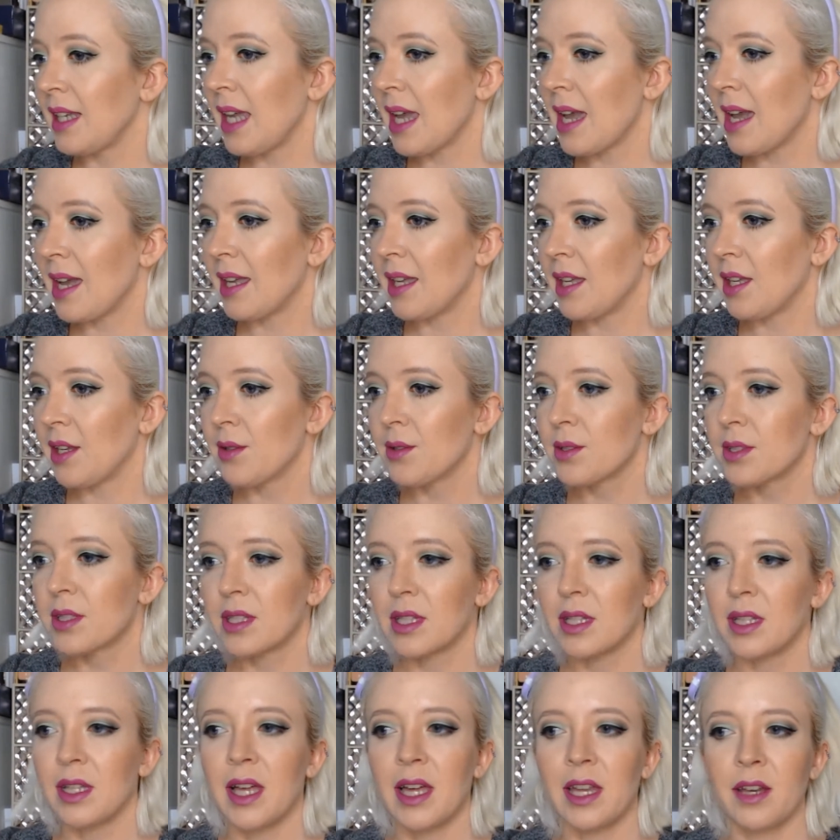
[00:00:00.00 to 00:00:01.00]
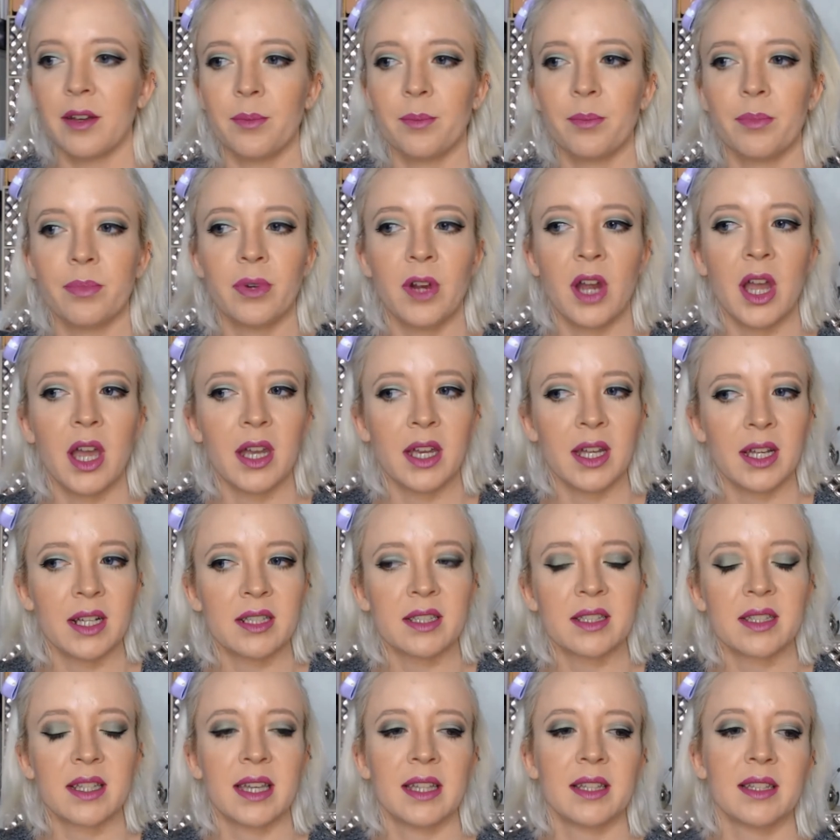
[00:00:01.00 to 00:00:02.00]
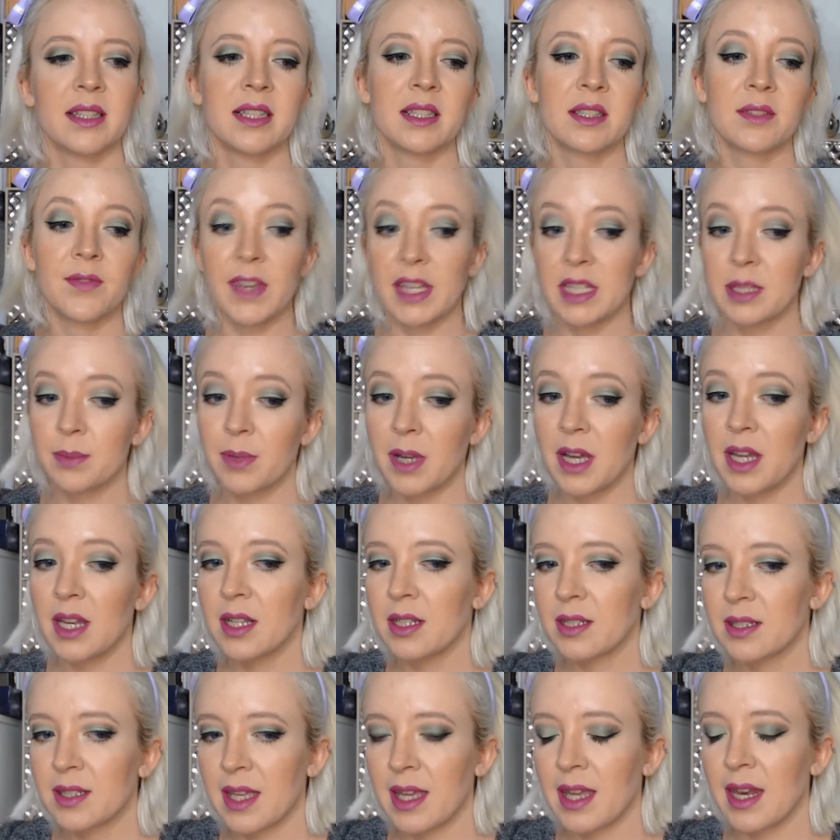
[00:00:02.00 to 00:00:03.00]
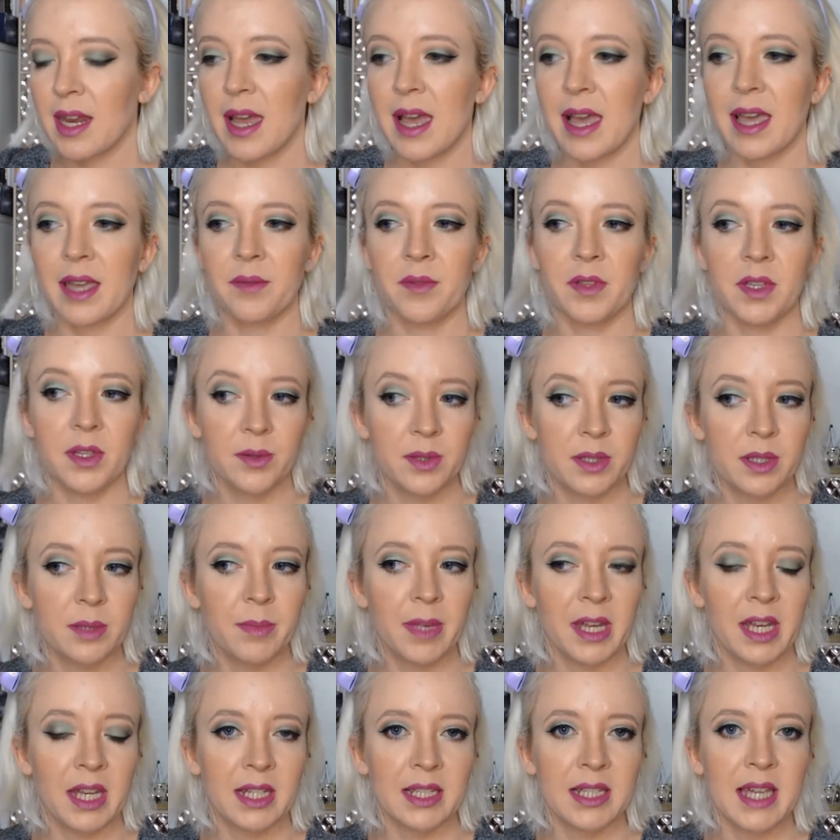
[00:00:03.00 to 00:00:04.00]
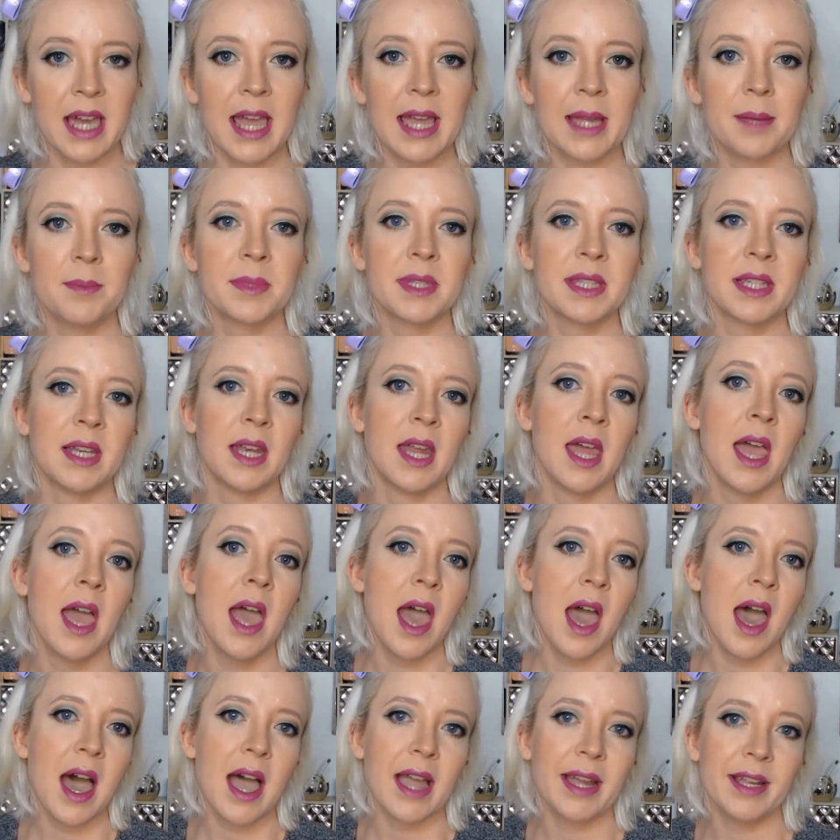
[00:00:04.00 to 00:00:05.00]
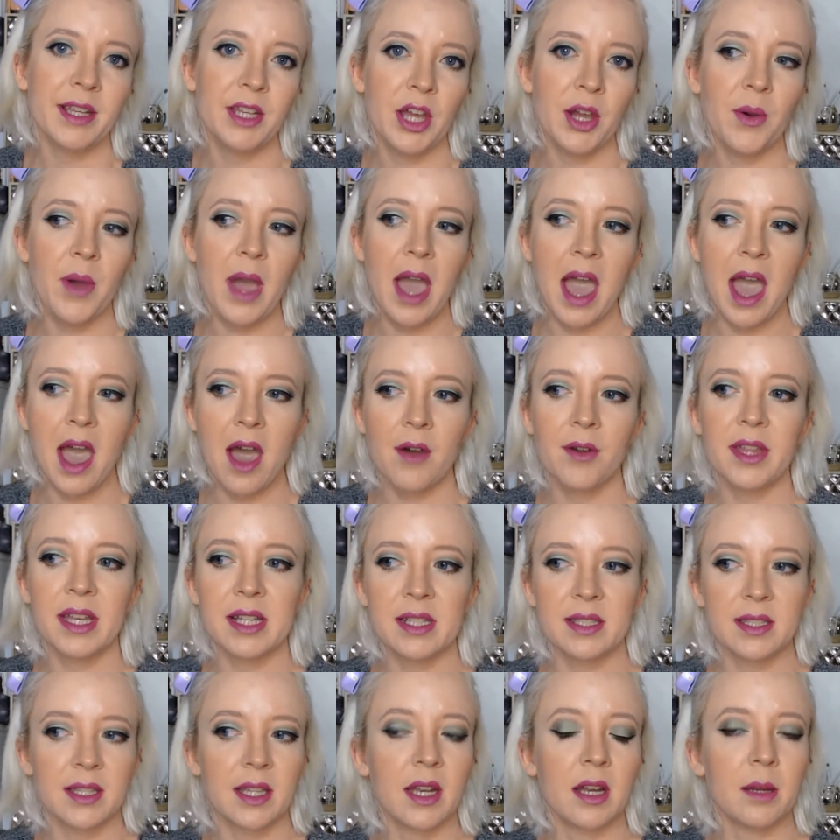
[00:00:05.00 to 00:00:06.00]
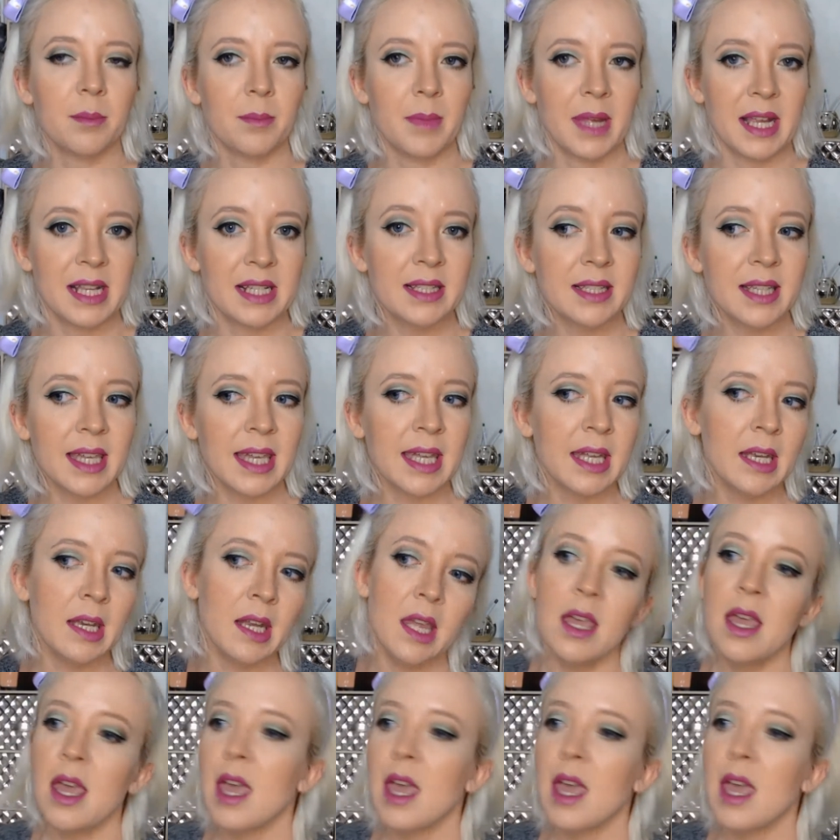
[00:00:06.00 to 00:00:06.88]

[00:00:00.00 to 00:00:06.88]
I used a lot of products, at least face products, that I've used many times, and I know how they sit on my skin.